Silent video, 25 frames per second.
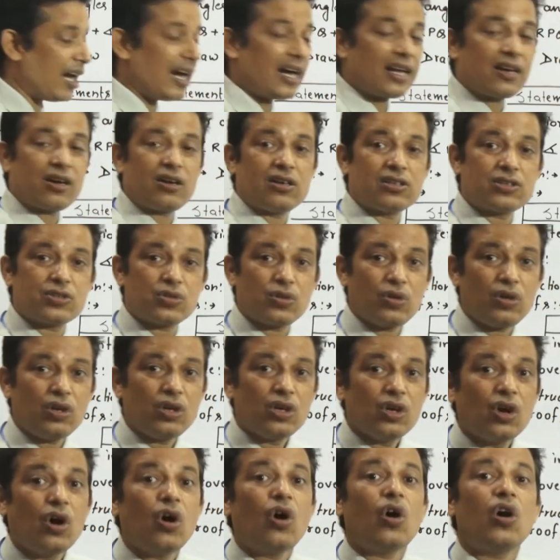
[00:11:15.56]
also
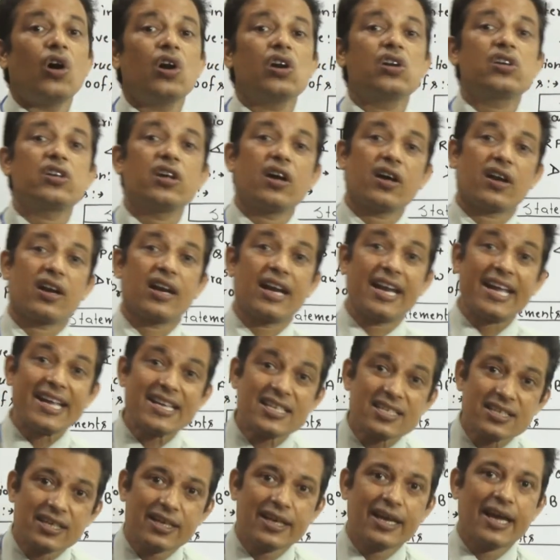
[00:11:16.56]

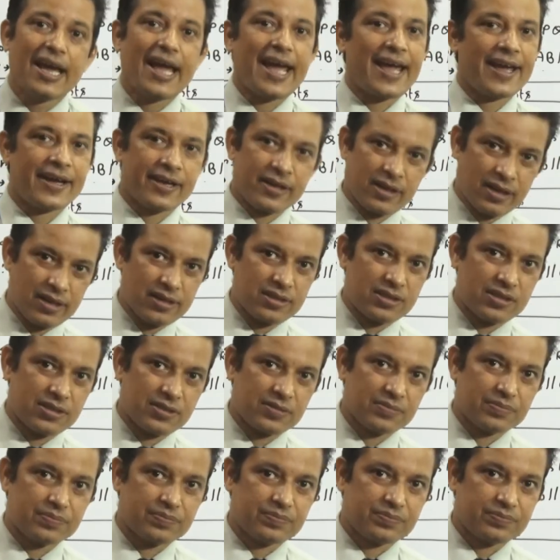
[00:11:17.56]
alternate angles.
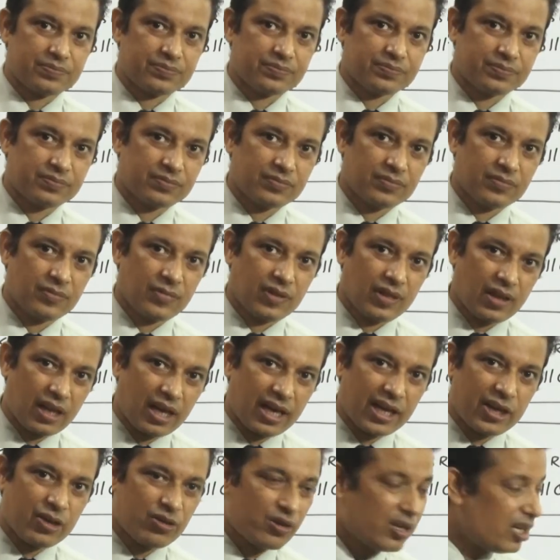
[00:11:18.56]
Are
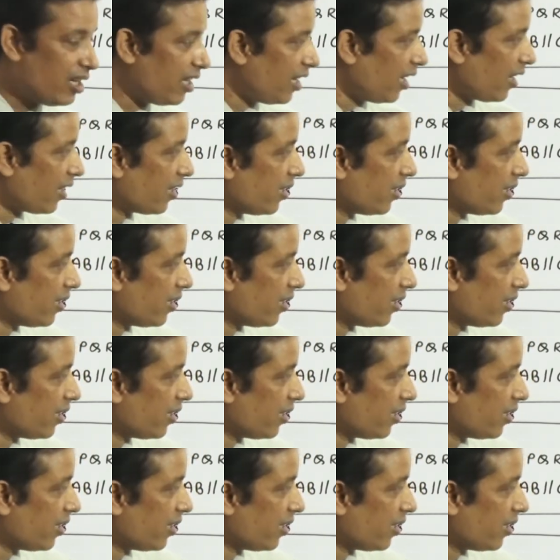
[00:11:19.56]
you clear?